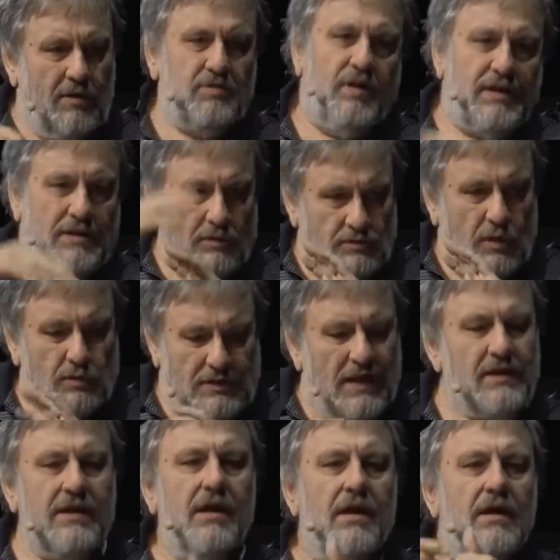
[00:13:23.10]
I don't totally.
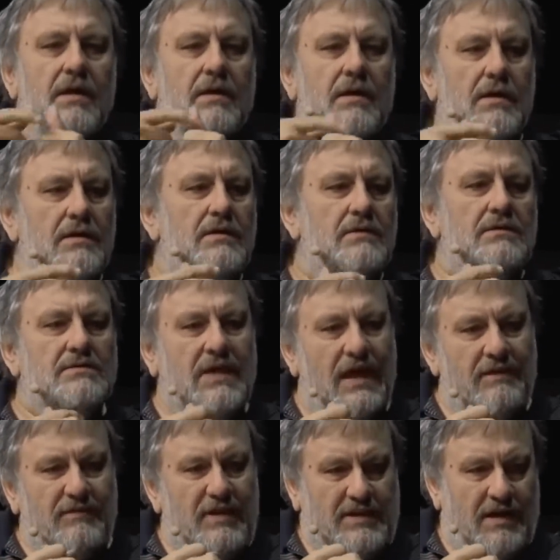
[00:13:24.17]

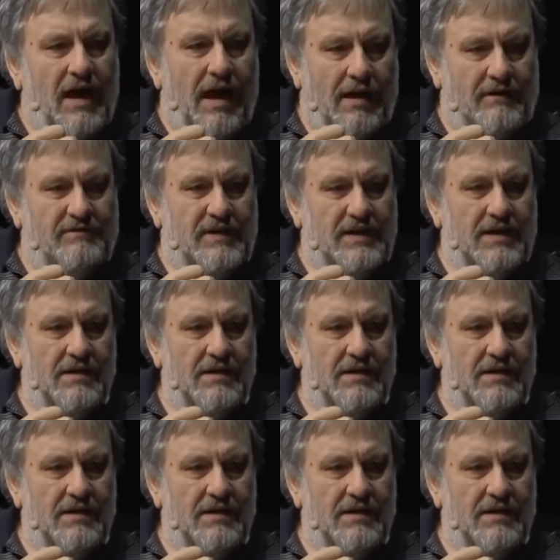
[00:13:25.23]
David Harvey,